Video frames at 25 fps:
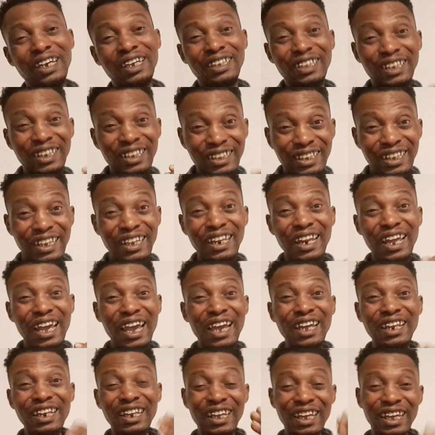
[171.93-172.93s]
The
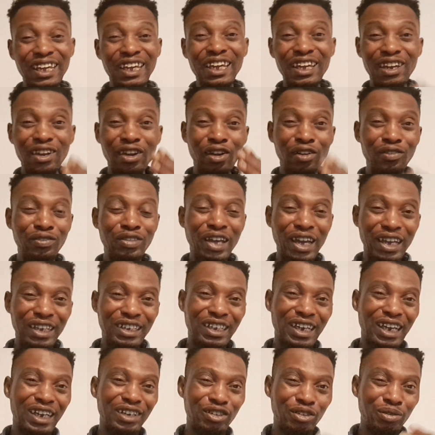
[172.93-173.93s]
DNA of that
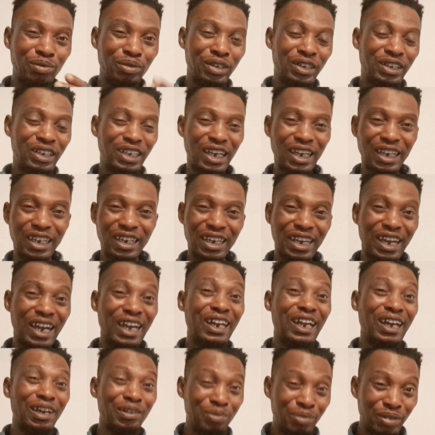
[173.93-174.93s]
child should be checked,
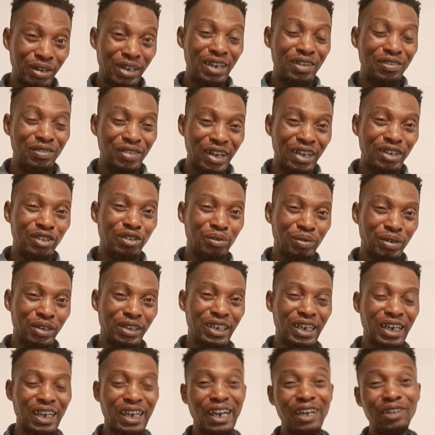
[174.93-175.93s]
and I believe that it should be
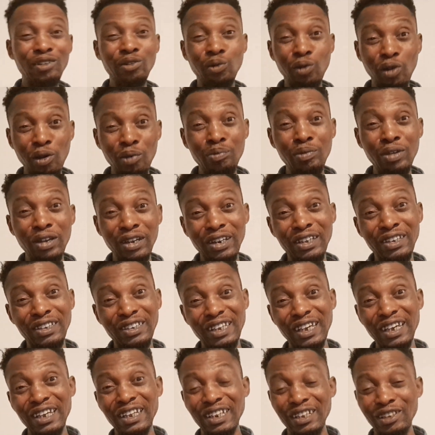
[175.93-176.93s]
checked. And what Mary is
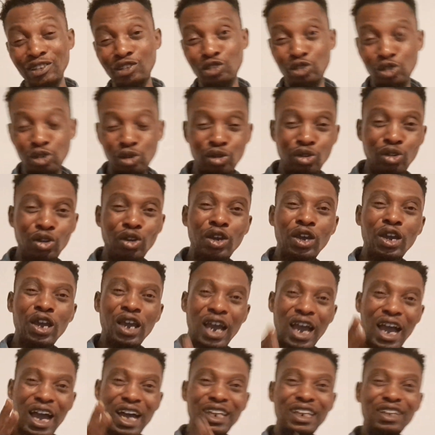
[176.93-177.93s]
saying is true.
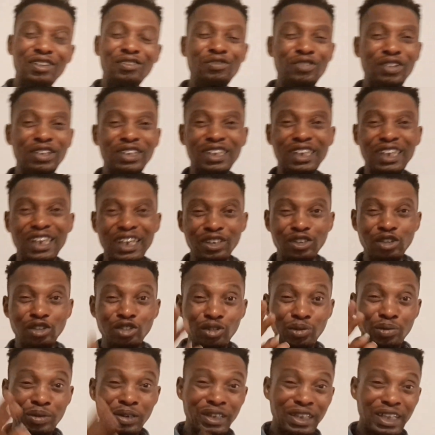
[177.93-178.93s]
An investigation
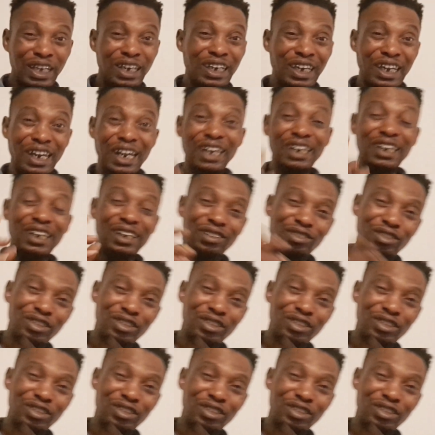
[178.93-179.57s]
to be taken, and